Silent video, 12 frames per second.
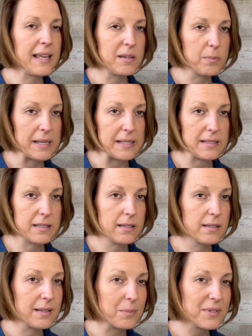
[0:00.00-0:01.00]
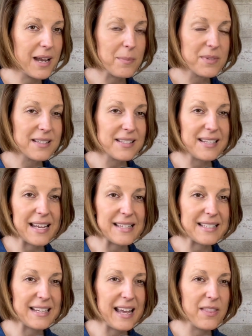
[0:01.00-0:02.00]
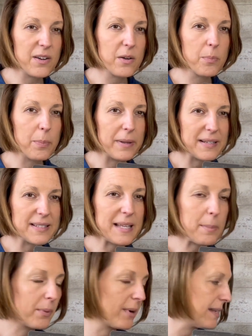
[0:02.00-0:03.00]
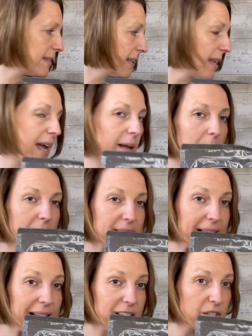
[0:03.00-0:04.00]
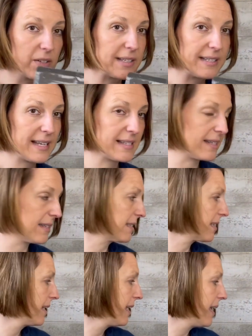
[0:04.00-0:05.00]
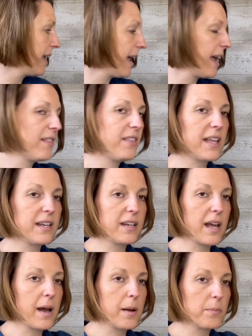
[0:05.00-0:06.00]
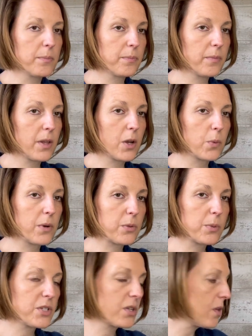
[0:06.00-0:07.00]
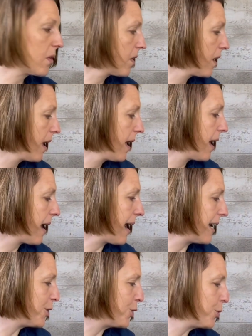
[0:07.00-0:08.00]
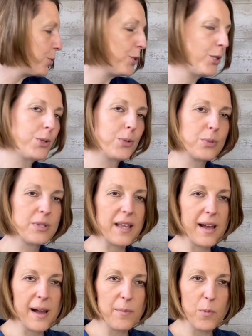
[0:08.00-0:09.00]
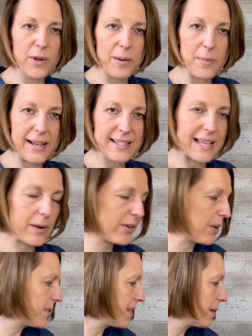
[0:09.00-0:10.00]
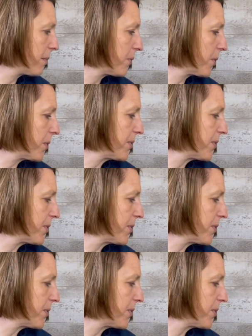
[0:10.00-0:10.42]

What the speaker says: miss. Sometimes it stays together, but it separates a lot, but xylitol, it doesn't. And then erythritol, I do use when I make sourdough cinnamon rolls,